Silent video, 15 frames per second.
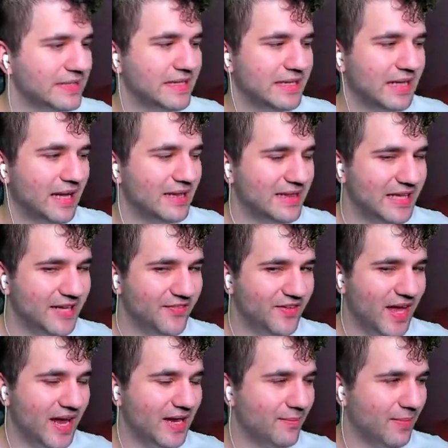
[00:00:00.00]

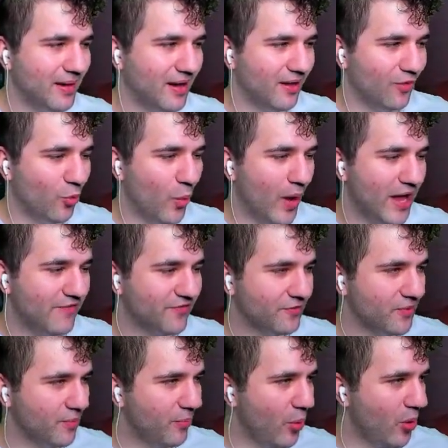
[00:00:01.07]
alleviating away from
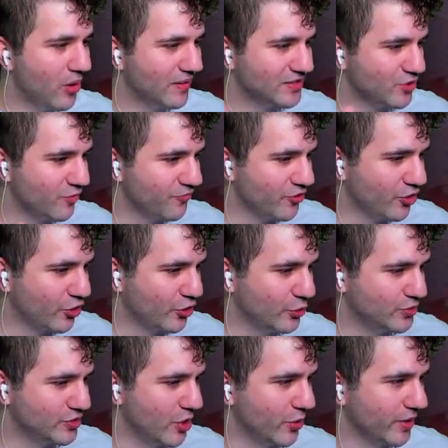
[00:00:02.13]
the board. Let's go for a clue
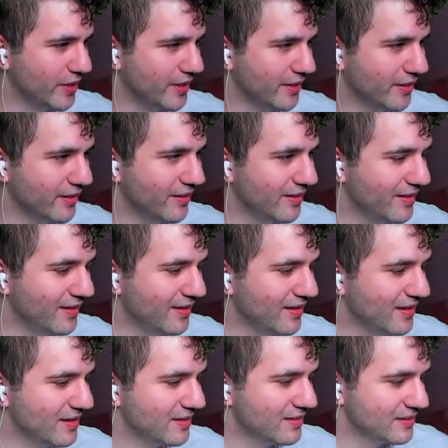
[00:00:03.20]
token here.
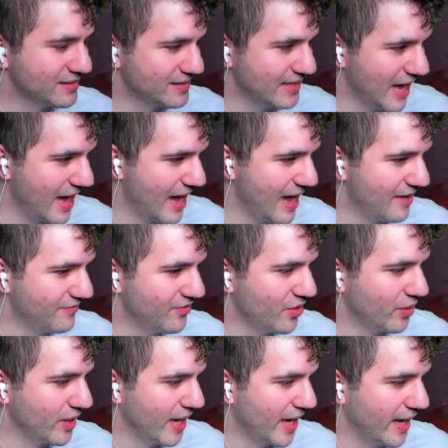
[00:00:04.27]
Lazav,
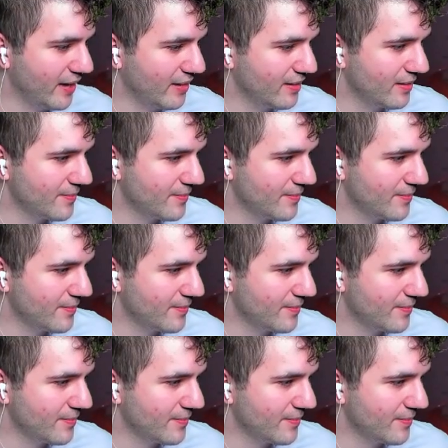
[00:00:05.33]
okay.